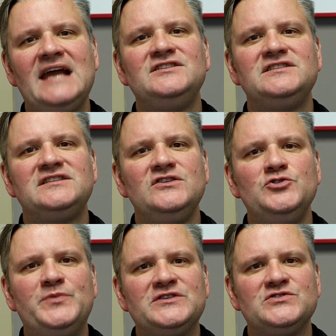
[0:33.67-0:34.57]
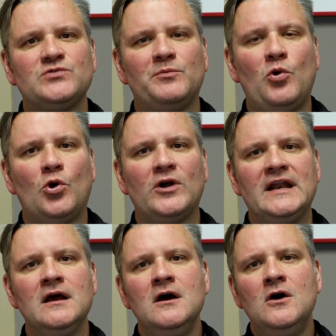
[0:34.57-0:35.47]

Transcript: Agency New Business Report, and